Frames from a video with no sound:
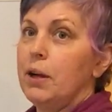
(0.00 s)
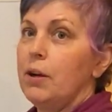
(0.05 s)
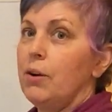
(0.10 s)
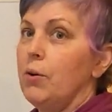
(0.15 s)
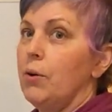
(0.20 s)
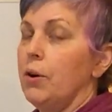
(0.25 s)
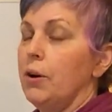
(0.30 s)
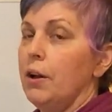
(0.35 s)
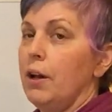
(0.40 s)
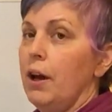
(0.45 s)

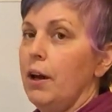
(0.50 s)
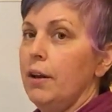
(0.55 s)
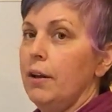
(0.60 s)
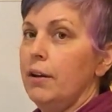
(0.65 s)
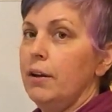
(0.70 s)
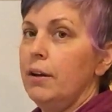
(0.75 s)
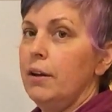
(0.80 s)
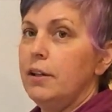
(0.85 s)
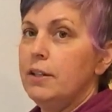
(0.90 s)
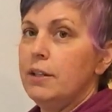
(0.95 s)

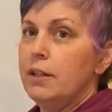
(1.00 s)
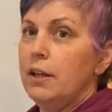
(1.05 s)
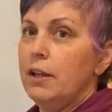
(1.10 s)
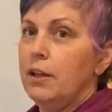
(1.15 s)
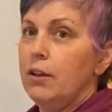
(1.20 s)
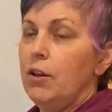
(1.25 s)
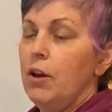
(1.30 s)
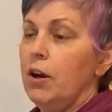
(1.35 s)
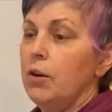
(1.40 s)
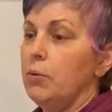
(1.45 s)
Chordata,
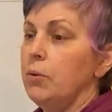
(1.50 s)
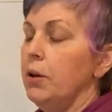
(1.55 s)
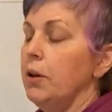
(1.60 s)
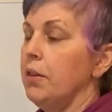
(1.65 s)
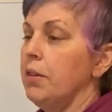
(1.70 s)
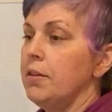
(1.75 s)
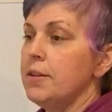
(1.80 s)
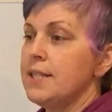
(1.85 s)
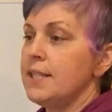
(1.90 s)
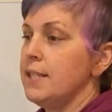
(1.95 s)
along
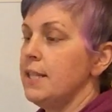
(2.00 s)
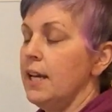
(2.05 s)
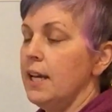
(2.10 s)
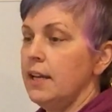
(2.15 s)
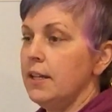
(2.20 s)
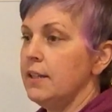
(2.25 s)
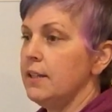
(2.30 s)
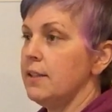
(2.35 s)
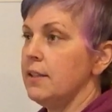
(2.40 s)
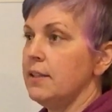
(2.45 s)
with
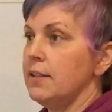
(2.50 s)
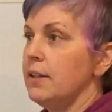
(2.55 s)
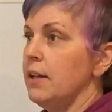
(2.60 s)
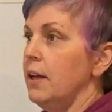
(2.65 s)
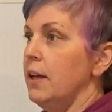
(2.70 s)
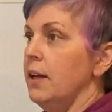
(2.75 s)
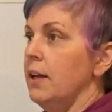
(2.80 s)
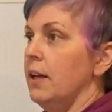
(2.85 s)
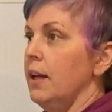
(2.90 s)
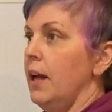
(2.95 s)
snakes
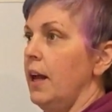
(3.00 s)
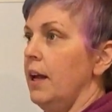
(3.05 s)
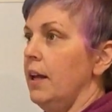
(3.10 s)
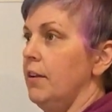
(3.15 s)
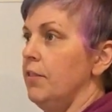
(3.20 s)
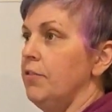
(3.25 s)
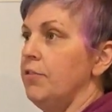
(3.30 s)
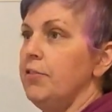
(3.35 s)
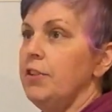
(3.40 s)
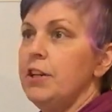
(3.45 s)

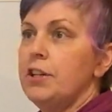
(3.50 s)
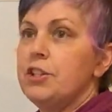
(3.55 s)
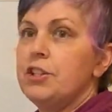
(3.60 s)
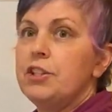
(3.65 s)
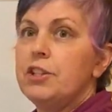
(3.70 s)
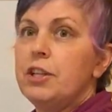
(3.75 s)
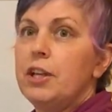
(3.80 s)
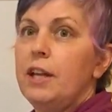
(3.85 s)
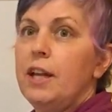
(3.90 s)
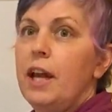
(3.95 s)
and
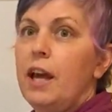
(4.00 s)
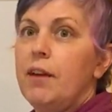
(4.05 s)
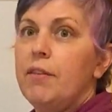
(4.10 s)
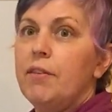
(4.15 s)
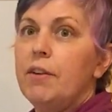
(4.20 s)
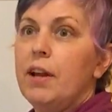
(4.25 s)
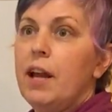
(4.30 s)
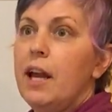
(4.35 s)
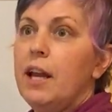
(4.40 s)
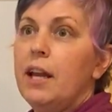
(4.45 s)
fish and
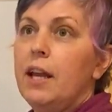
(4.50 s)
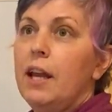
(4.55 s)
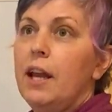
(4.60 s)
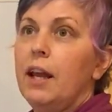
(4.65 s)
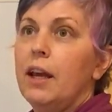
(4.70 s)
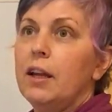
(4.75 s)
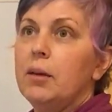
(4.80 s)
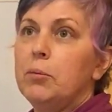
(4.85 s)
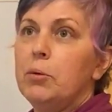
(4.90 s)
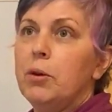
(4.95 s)

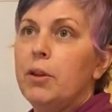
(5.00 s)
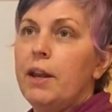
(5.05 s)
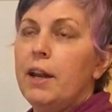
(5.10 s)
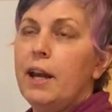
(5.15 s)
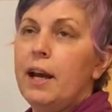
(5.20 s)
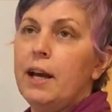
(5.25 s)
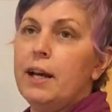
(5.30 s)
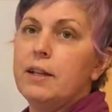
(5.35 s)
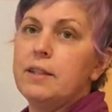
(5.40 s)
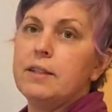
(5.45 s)
any animal that
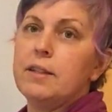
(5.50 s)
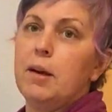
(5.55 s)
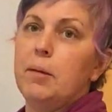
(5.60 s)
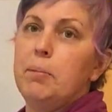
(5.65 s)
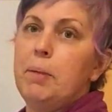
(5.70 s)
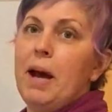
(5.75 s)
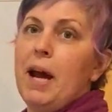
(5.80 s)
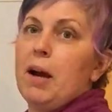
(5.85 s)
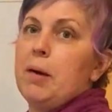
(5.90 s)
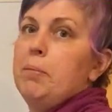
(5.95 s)
has a
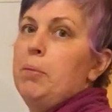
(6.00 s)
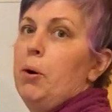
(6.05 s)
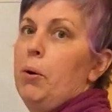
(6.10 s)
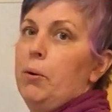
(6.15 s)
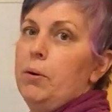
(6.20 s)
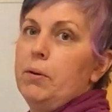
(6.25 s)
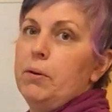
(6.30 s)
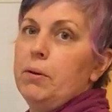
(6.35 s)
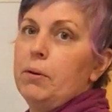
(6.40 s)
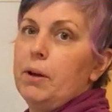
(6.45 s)
backbone.
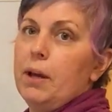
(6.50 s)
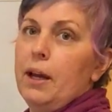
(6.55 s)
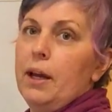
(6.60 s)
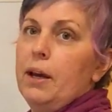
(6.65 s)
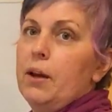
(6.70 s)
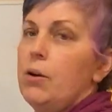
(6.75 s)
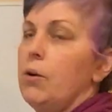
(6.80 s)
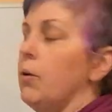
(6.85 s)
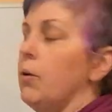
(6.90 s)
Okay,